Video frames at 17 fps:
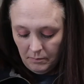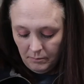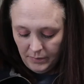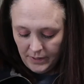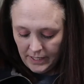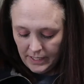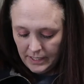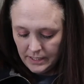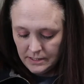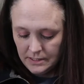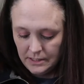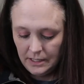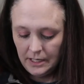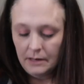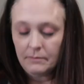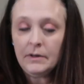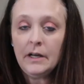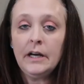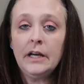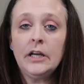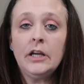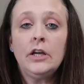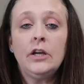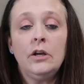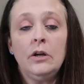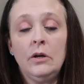But I'm not a
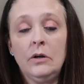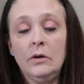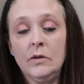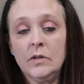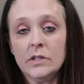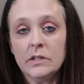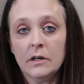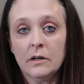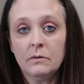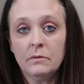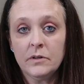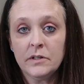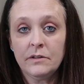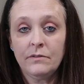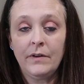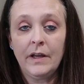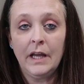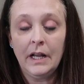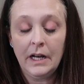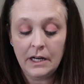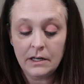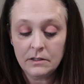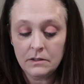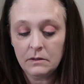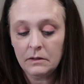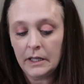huge Star Wars fan. I
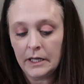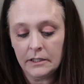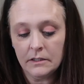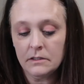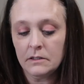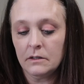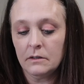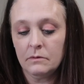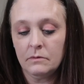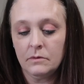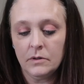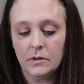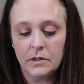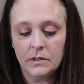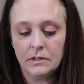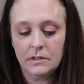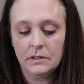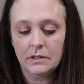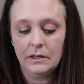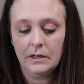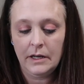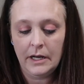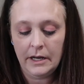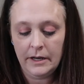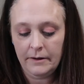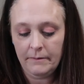do like Star Wars,
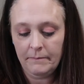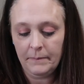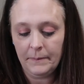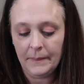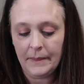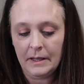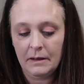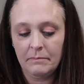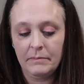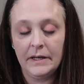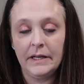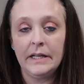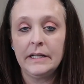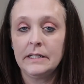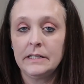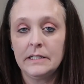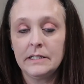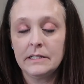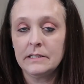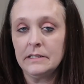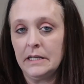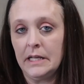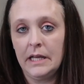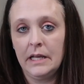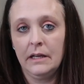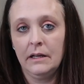um, but in
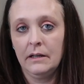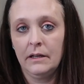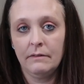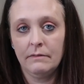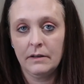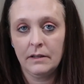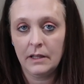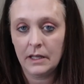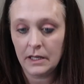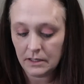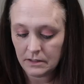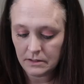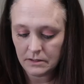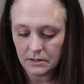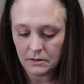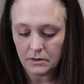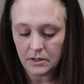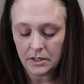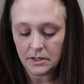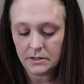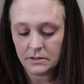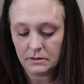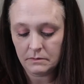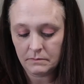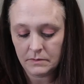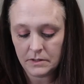Disney, everything is so awesome.